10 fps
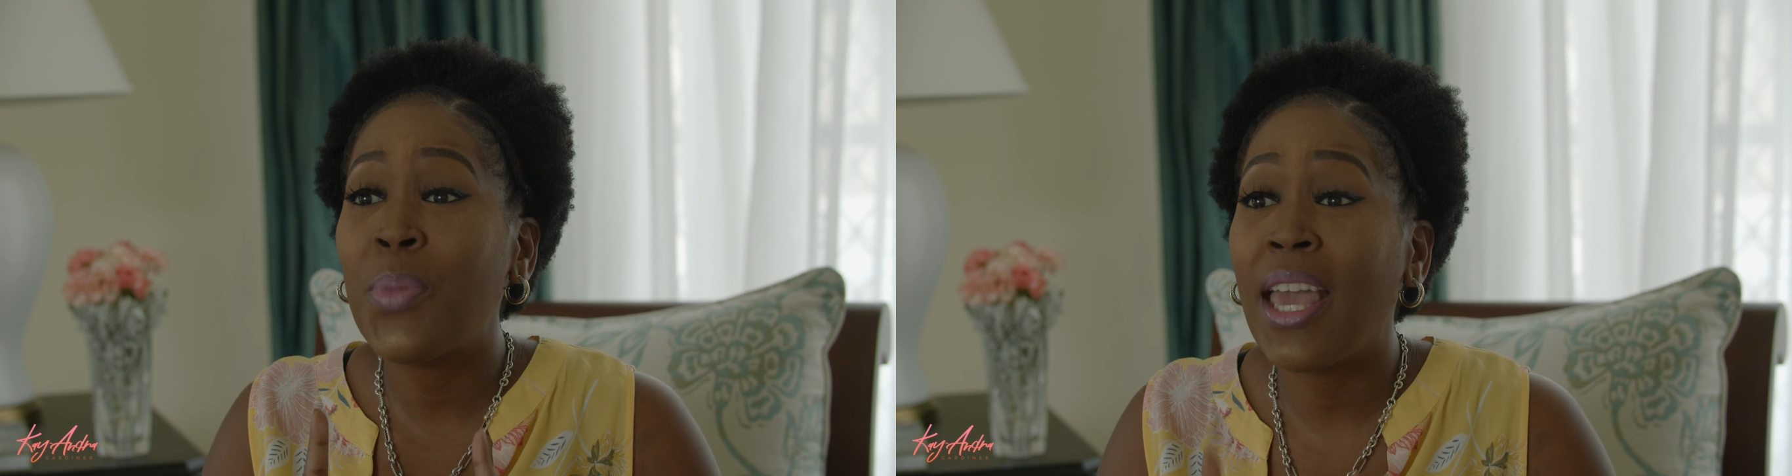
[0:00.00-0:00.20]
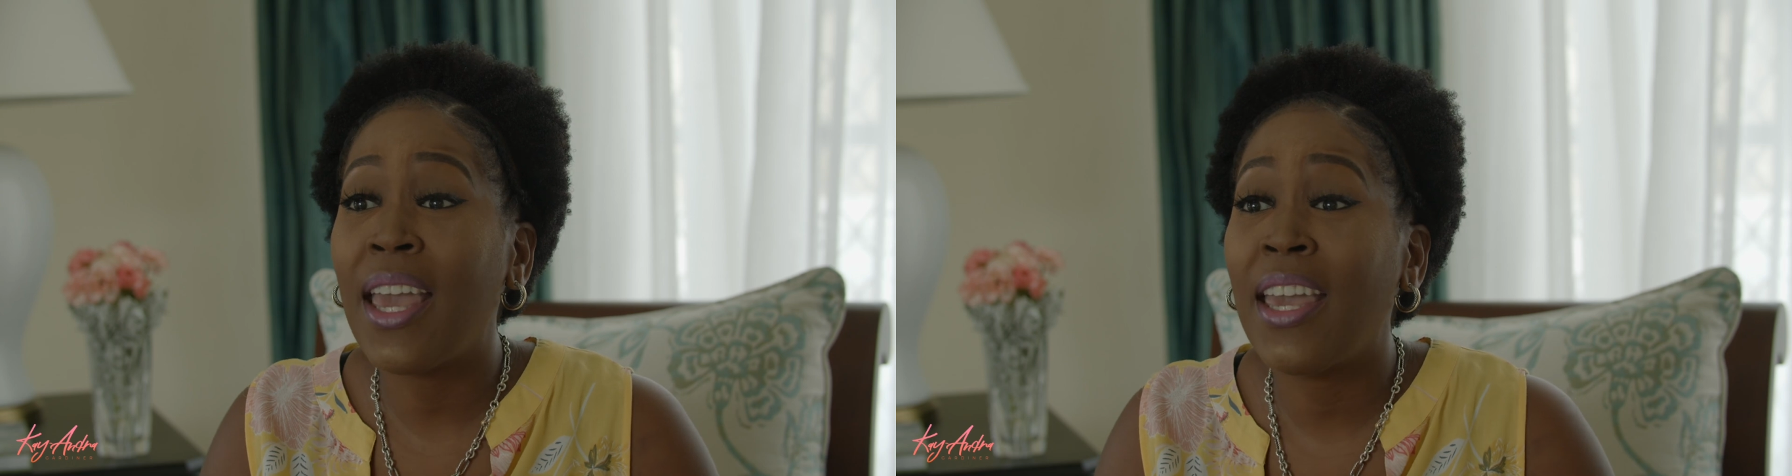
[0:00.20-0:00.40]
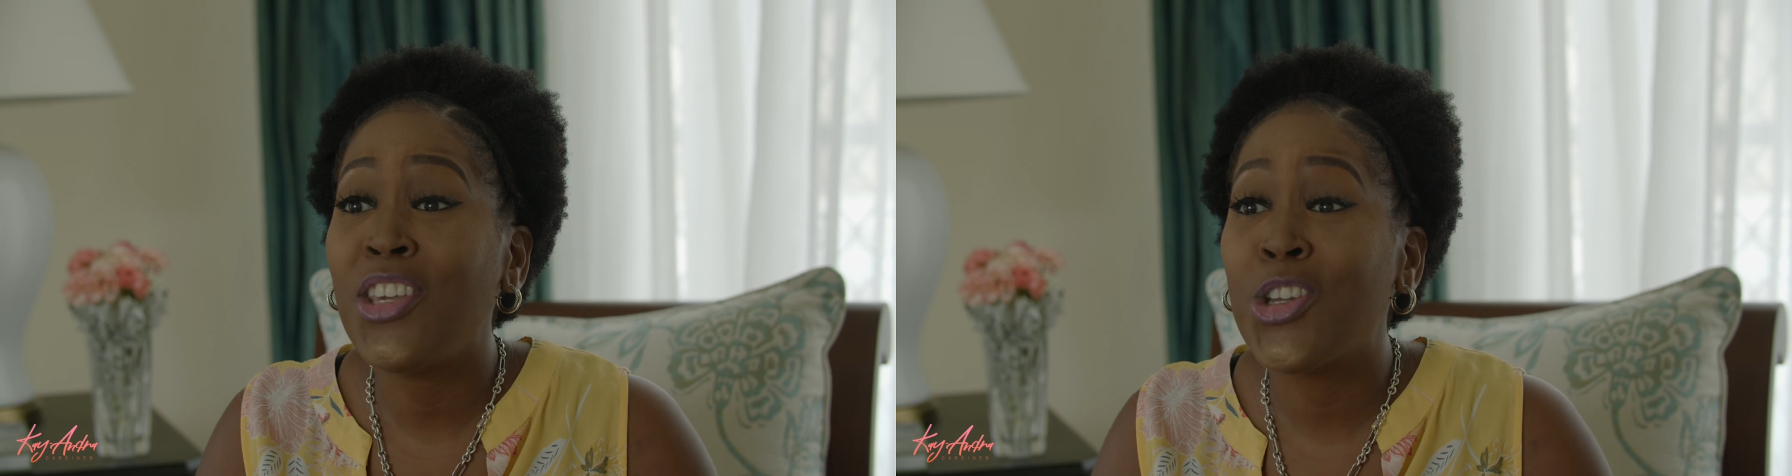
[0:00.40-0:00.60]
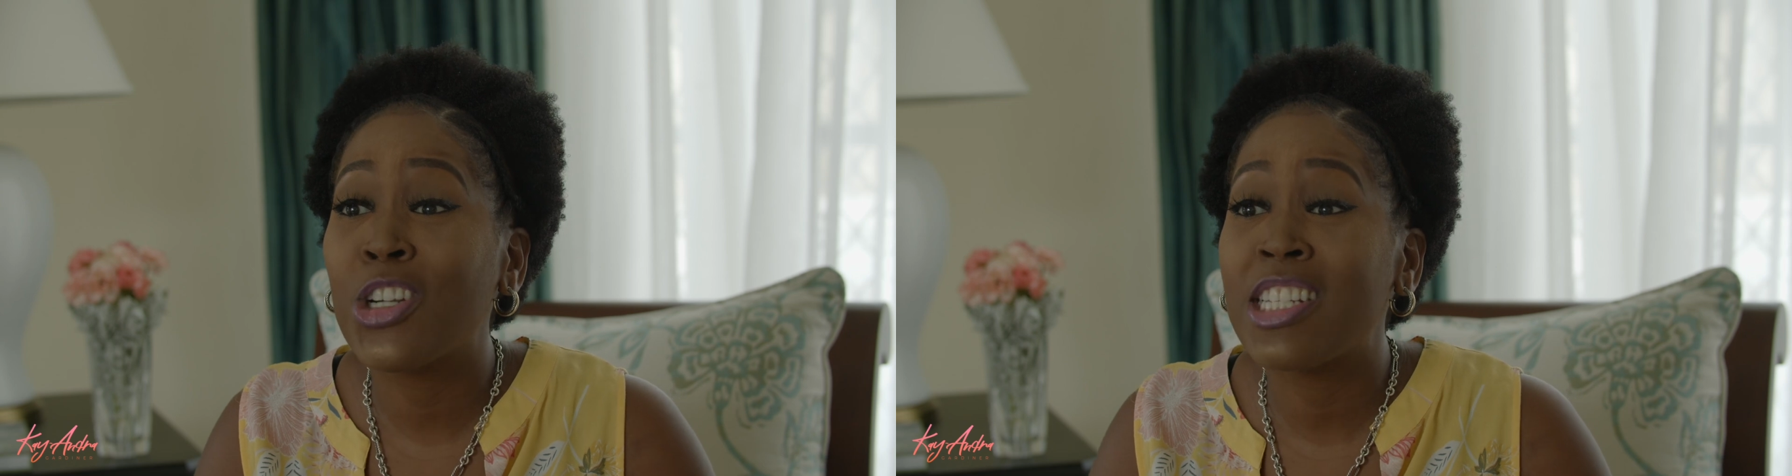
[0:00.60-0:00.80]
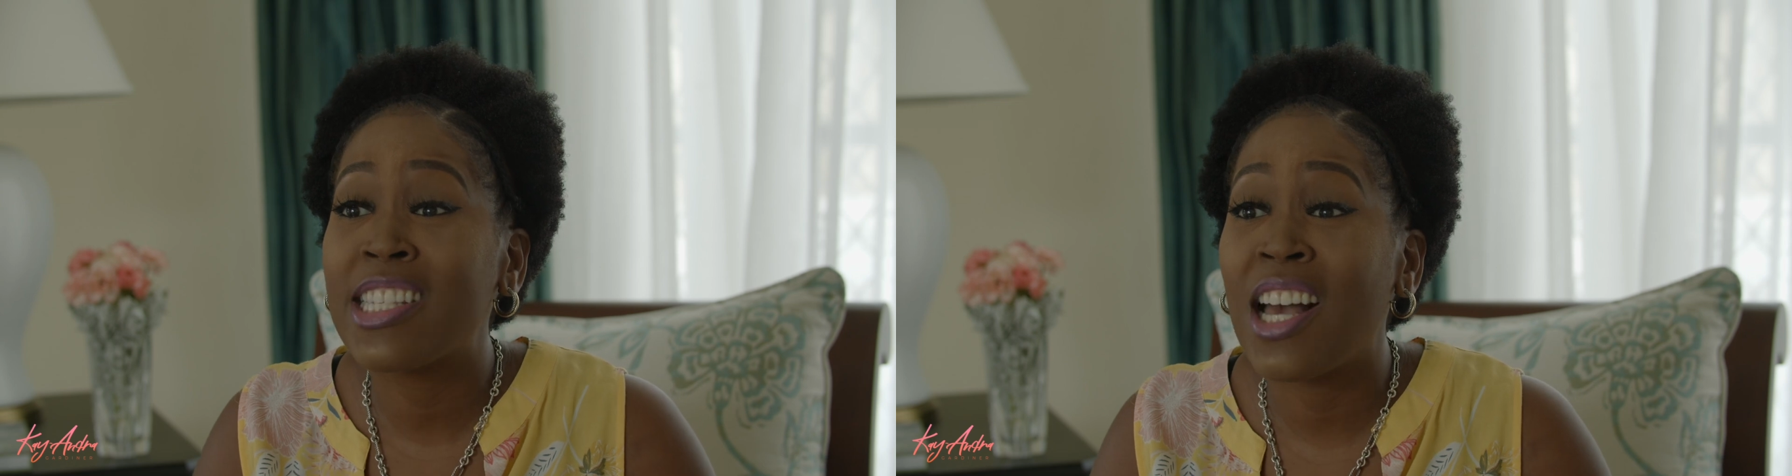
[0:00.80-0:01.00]
Pay
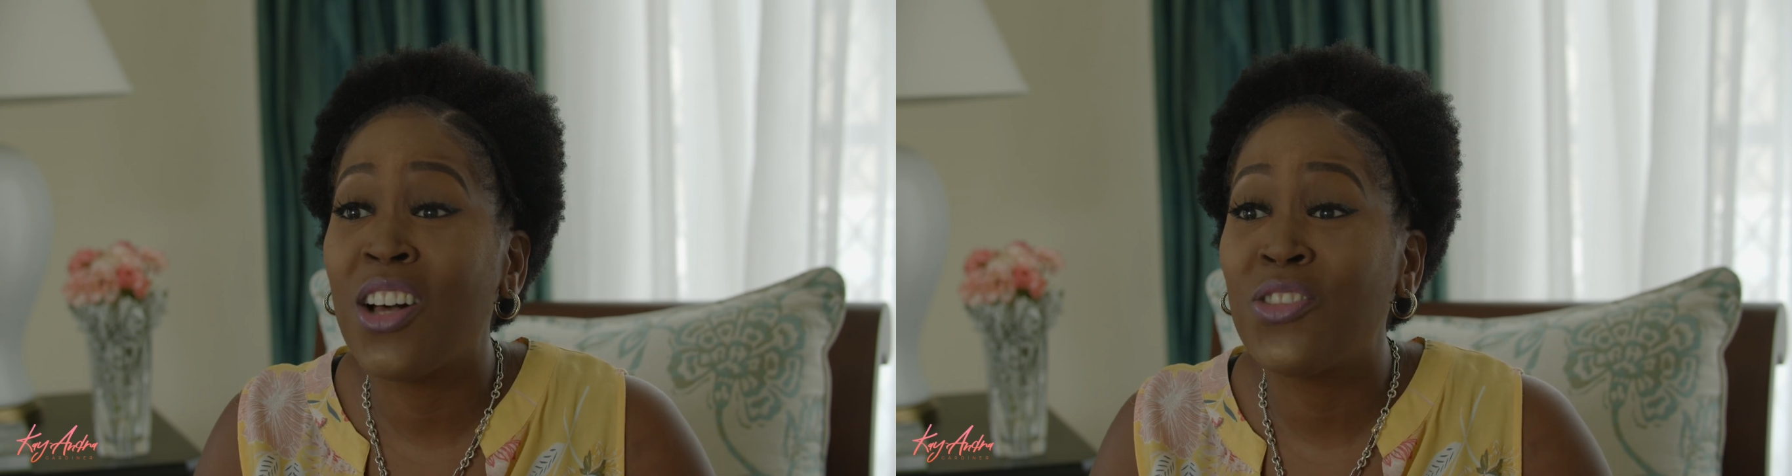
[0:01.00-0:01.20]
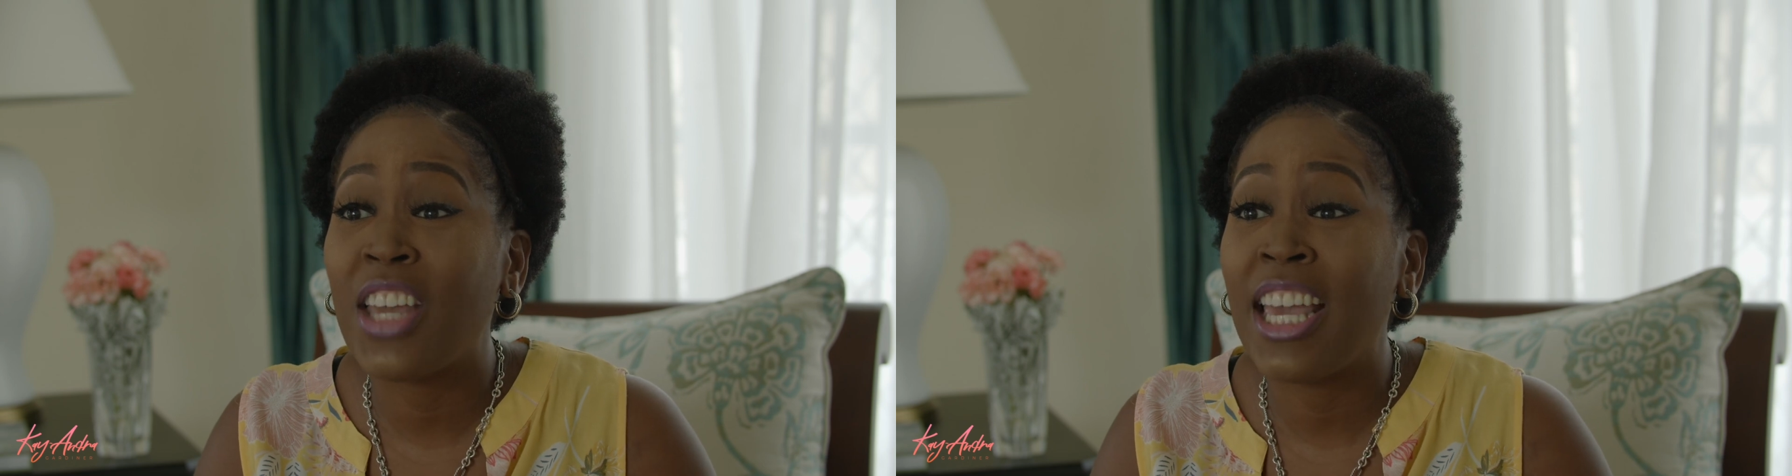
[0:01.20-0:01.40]
yourself